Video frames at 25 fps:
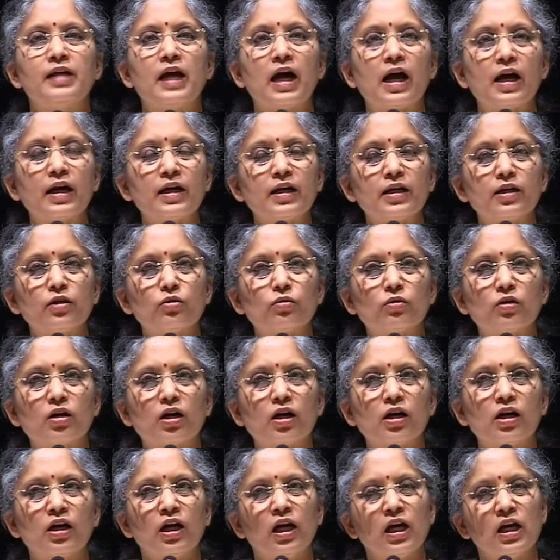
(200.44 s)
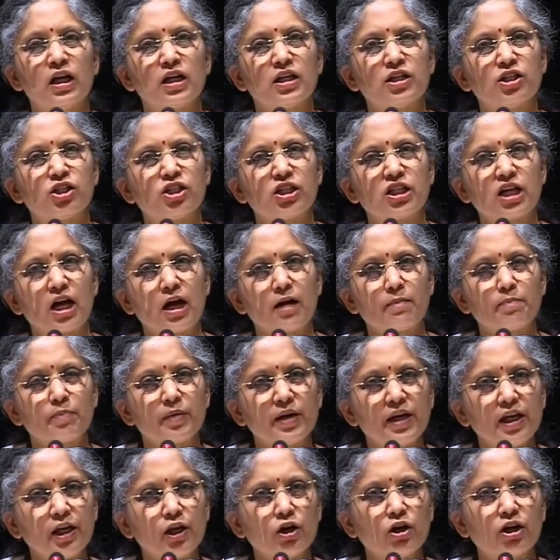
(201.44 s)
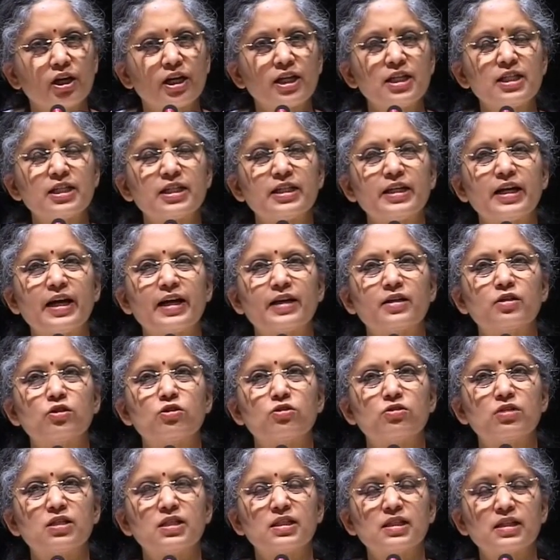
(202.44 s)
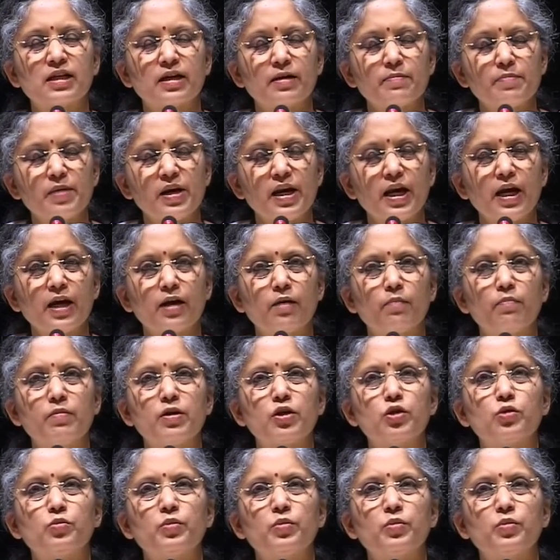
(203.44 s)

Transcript: Jnana yoga is sharpening your intellect to discriminate